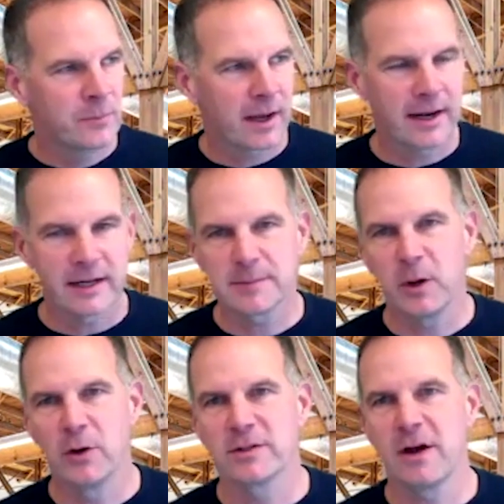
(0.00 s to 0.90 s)
I got
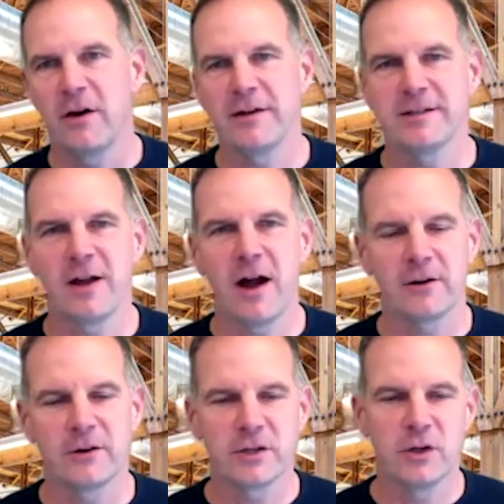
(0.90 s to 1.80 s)
exposed to all these
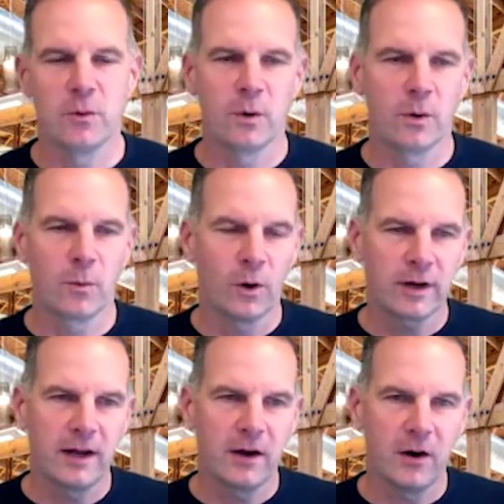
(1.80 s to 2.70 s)
doctors who were
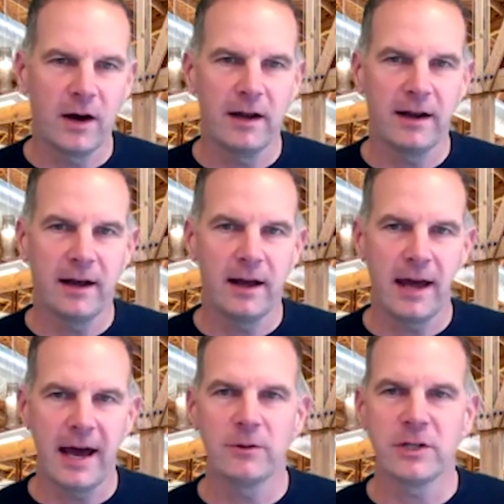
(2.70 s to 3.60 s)
working on
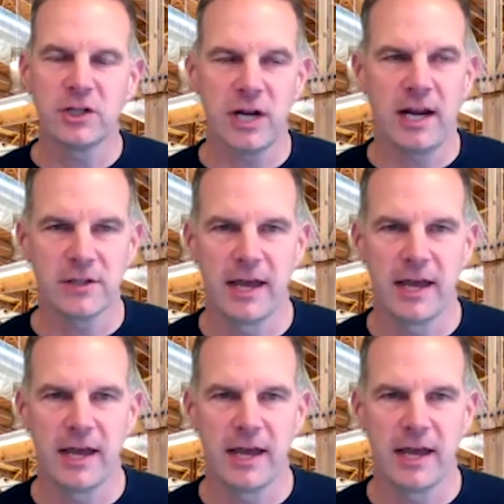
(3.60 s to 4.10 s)
how to change the